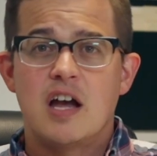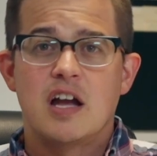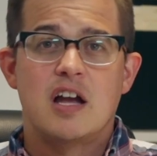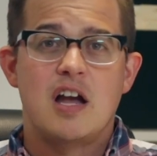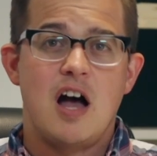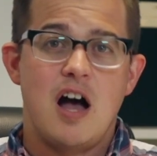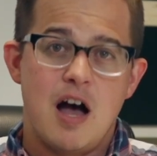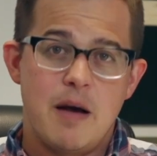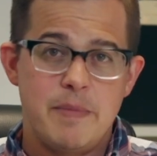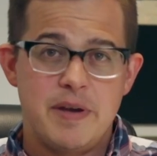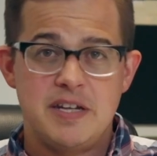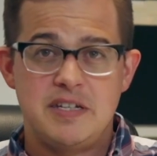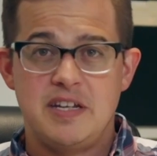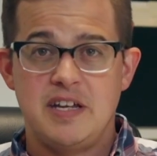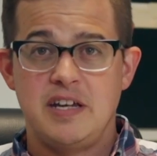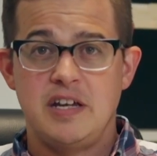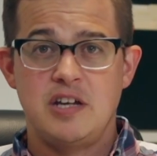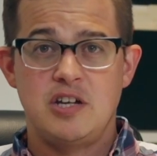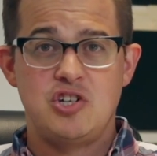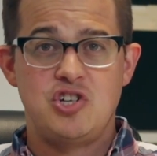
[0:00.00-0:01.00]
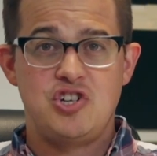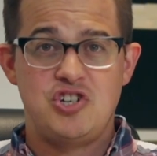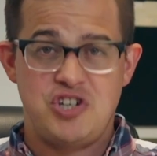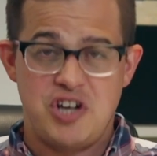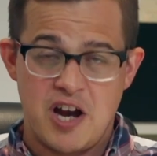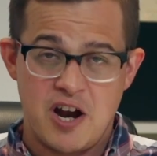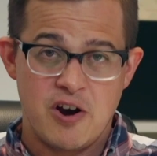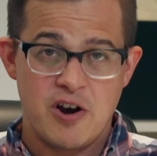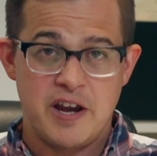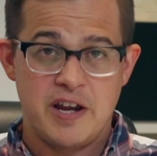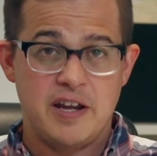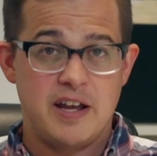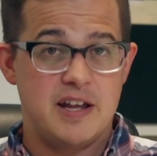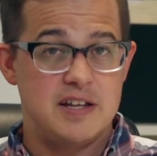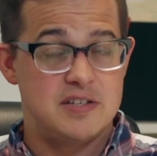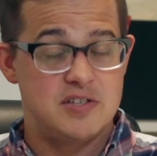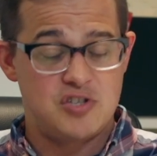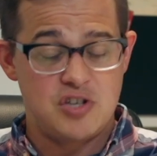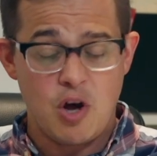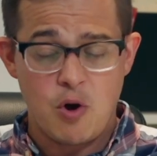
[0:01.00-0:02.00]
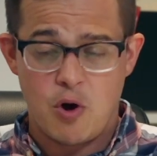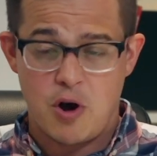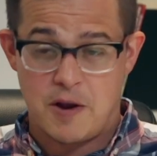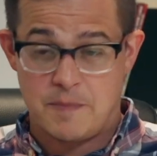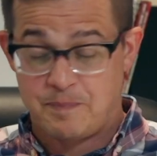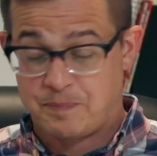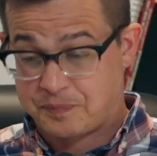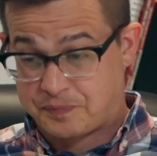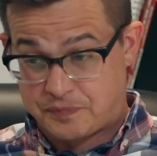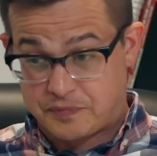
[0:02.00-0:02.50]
commenting, sharing, and so on.